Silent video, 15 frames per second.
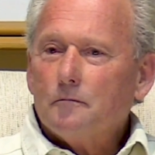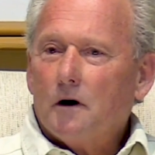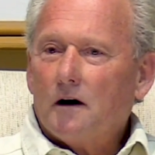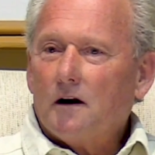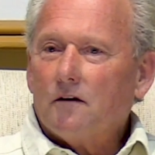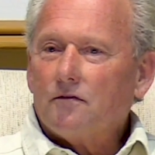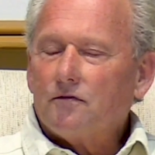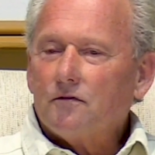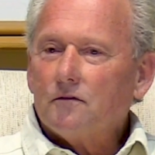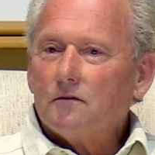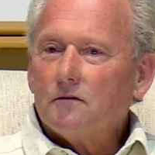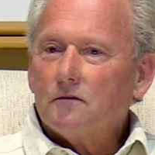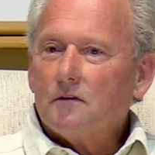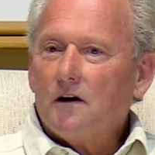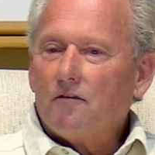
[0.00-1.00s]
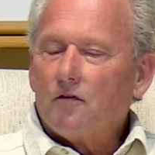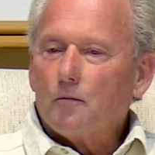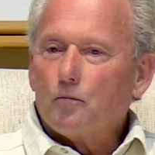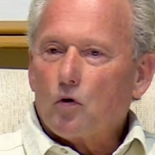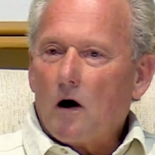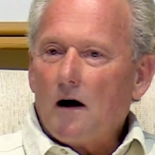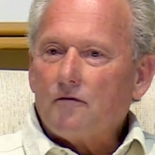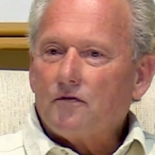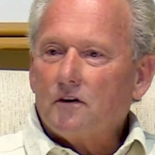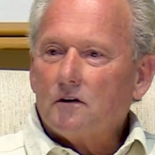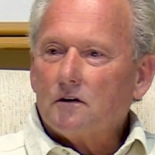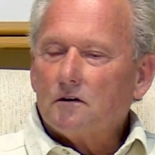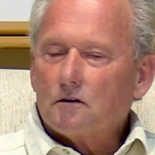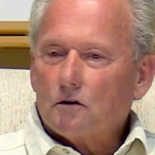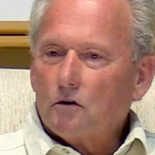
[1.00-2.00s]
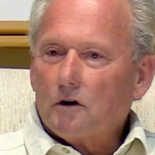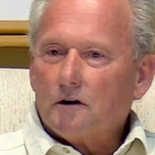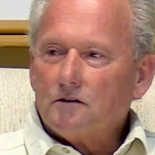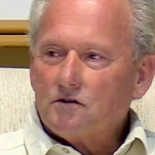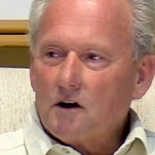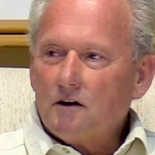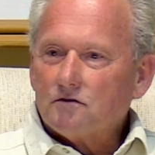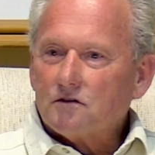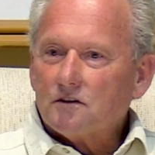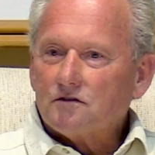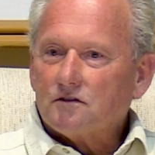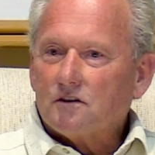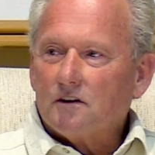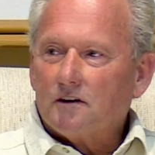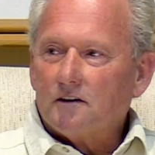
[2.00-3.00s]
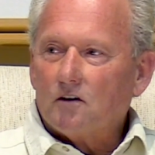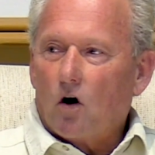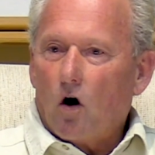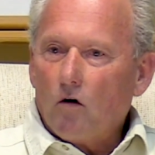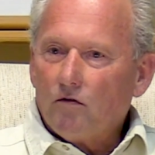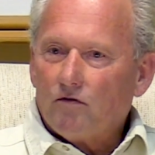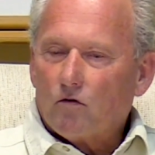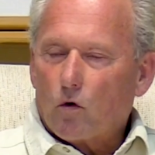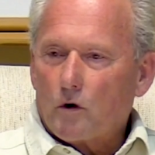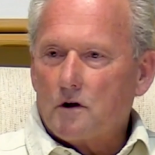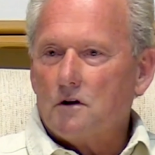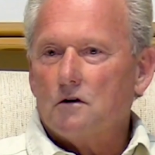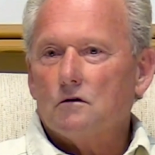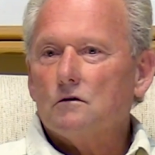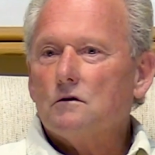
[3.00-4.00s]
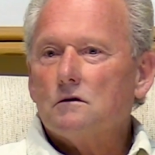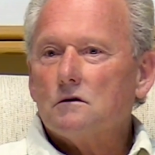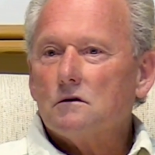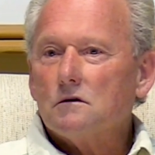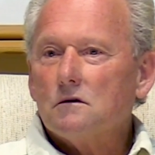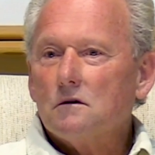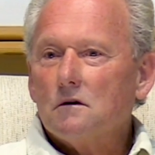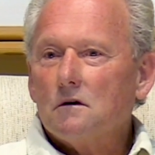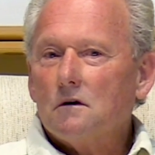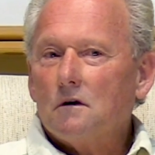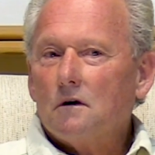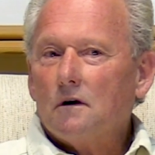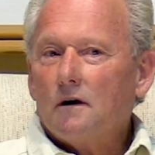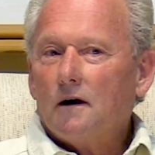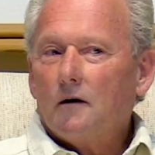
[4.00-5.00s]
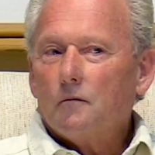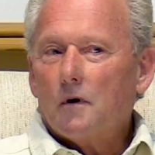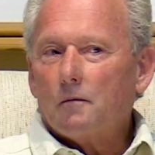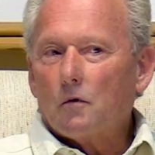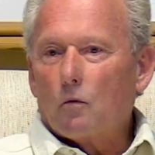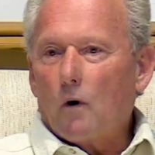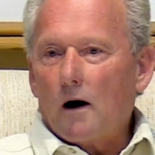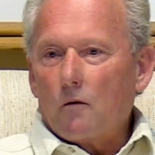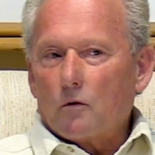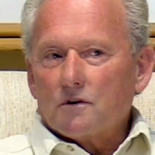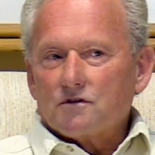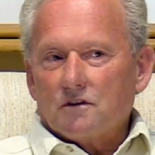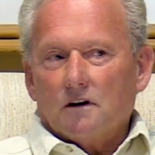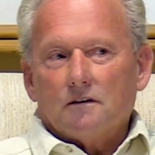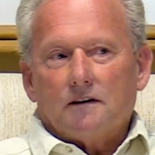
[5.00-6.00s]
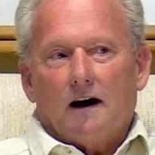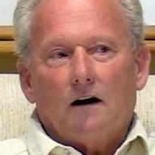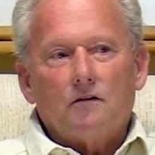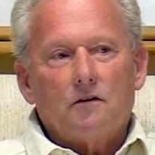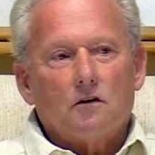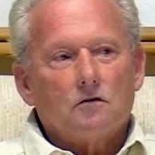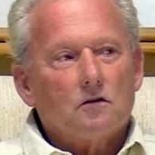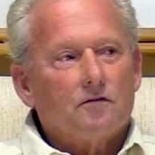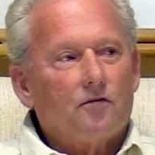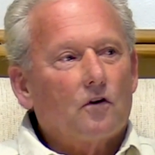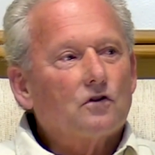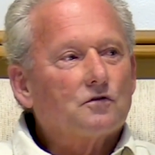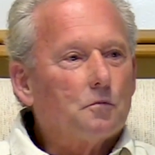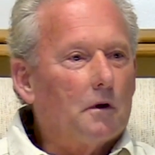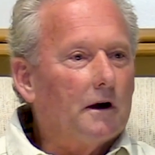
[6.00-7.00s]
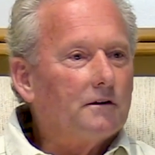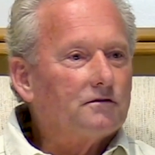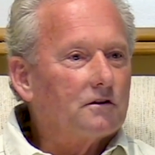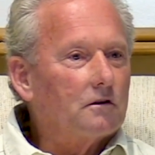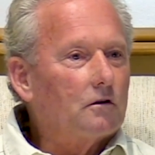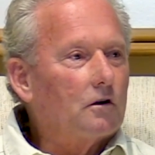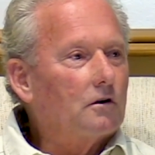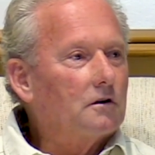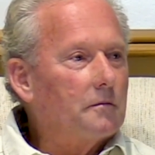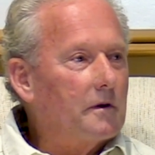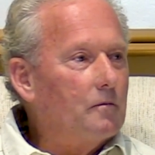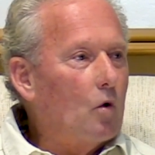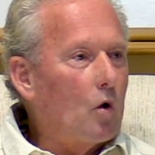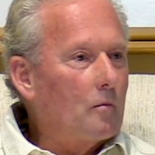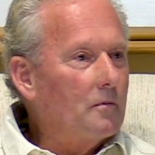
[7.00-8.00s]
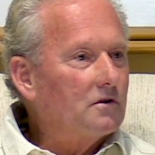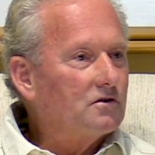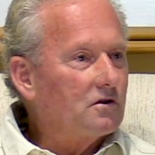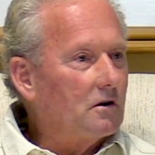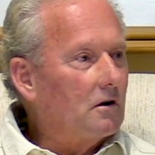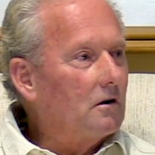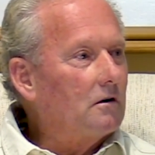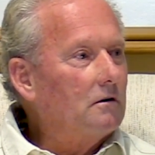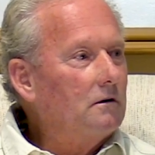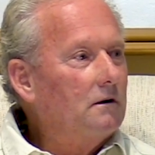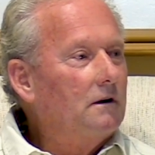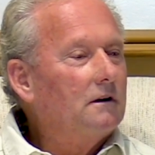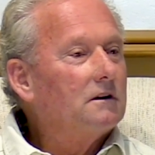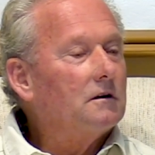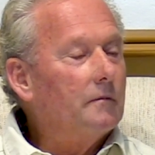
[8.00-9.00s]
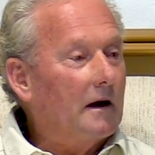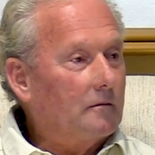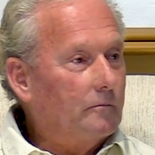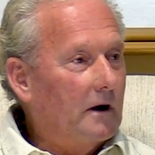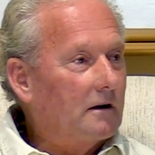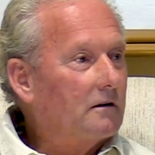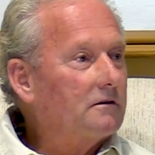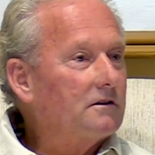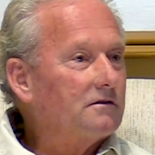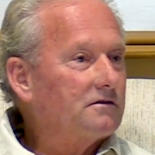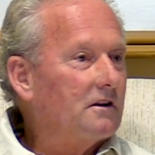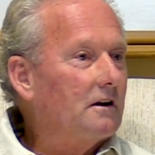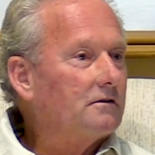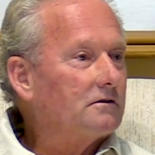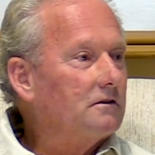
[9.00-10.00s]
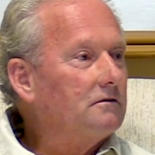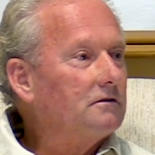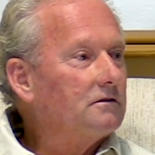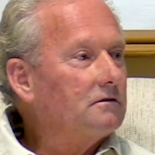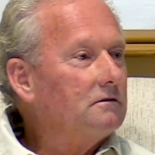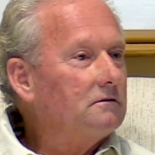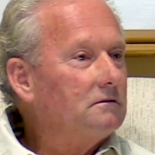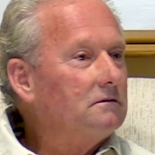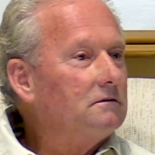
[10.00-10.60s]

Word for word: But if if a prophet, including Jesus, did it all for you, remember why we're sent down here in the first place to learn to be more mature, to make better decisions,